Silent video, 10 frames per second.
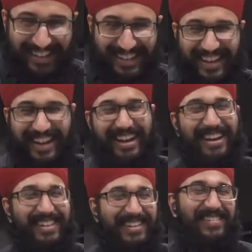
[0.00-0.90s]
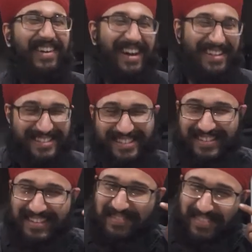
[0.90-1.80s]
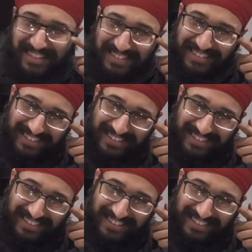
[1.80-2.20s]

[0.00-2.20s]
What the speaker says: Yeah, oh, my eyes are tearing up a little.